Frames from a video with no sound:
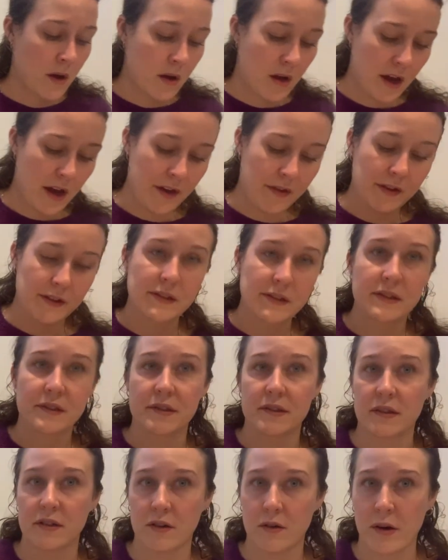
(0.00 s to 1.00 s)
And this
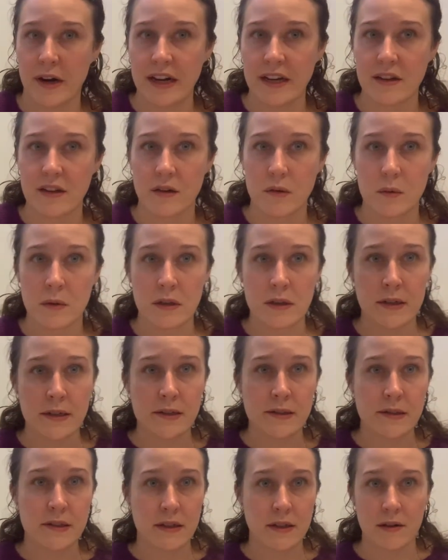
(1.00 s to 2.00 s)
is great. The wool
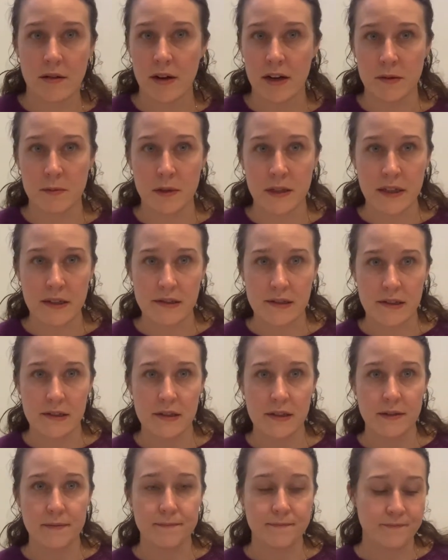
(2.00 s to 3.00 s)
is incredibly
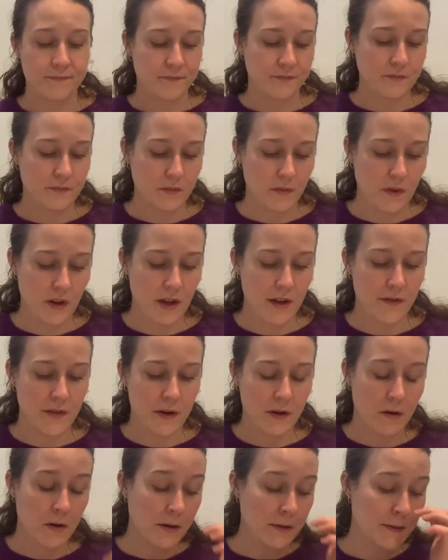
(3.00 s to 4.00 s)
consistent, even
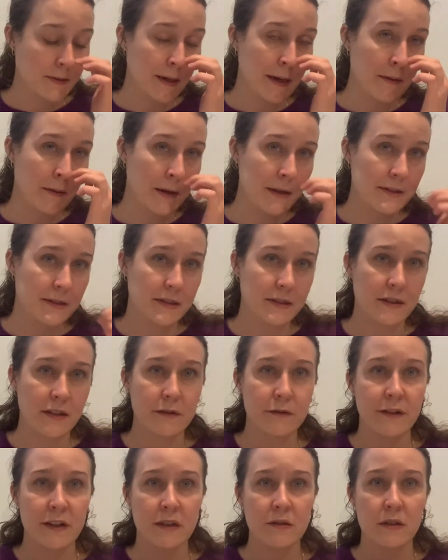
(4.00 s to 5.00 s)
across dye lots, I
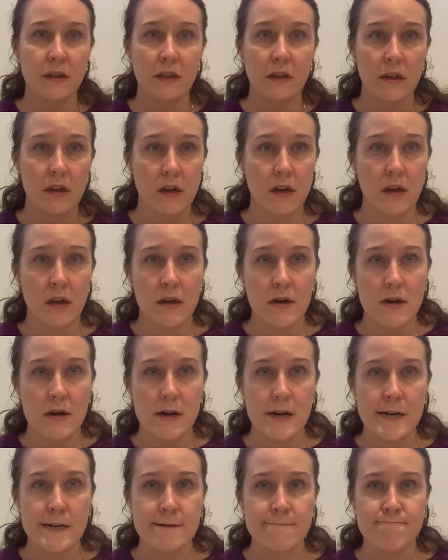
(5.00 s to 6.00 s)
found.
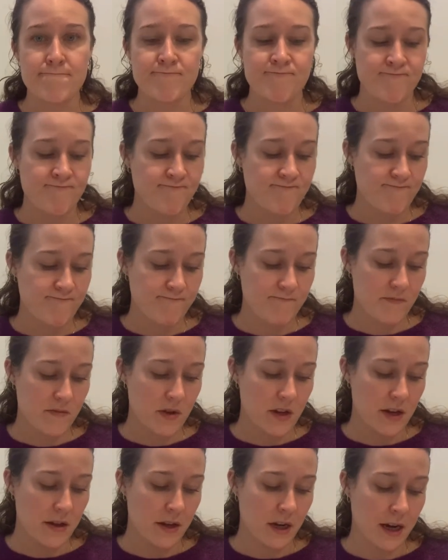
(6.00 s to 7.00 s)

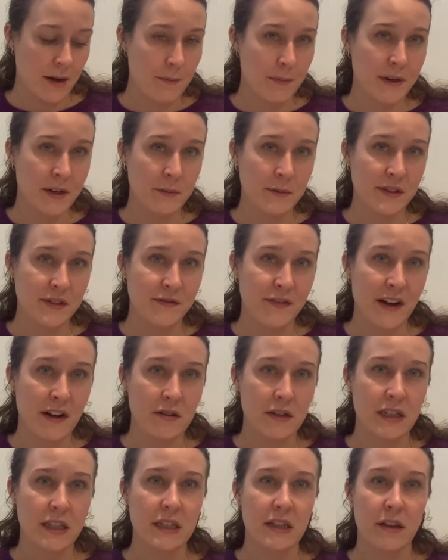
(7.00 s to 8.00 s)
The company was
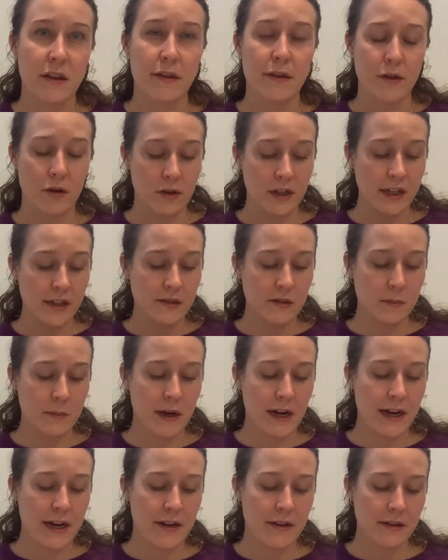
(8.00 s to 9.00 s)
founded in the 30s
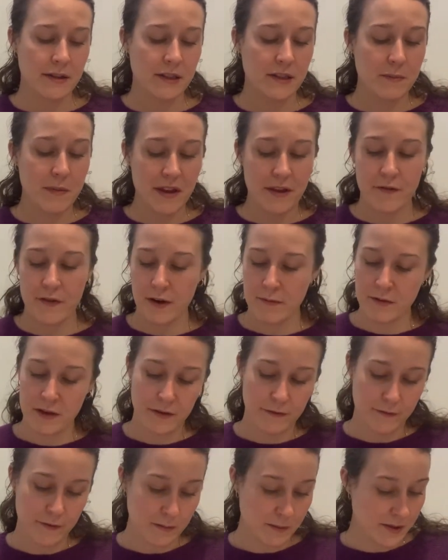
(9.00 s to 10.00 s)
by the Smith family
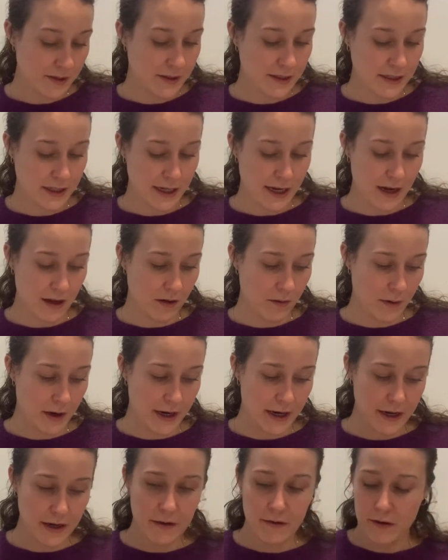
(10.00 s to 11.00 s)
from
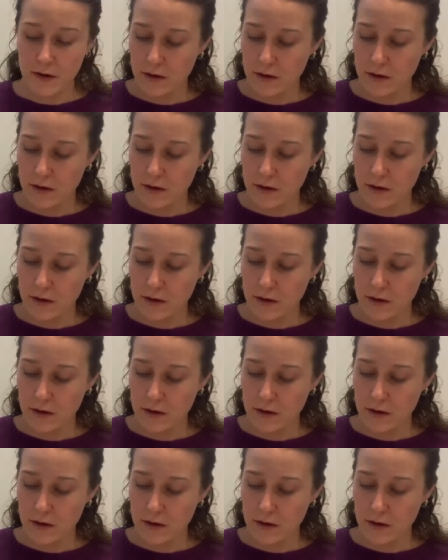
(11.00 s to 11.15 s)
Scalloway.